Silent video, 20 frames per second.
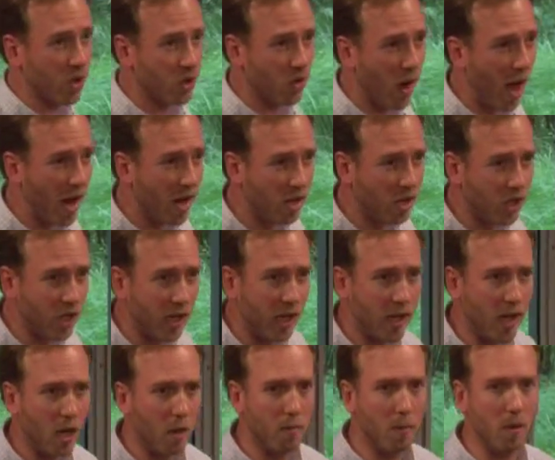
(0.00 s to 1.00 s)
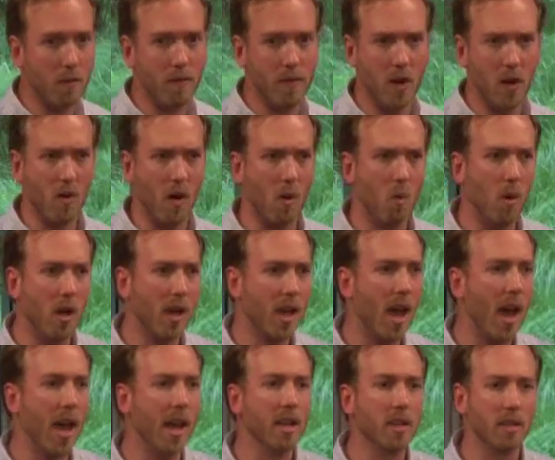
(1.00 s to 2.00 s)
strategy and help you figure out what
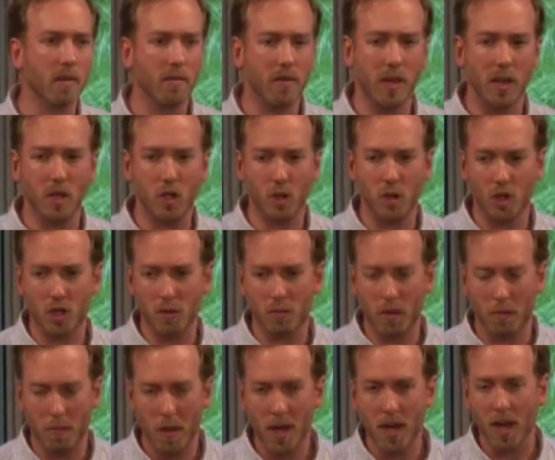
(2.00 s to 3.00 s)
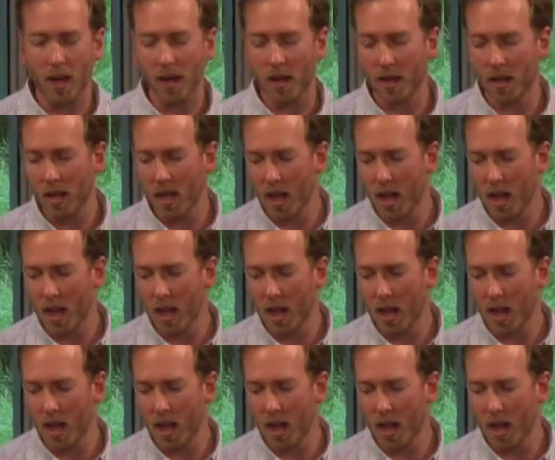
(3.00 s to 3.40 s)
kinds of things you should be pinning.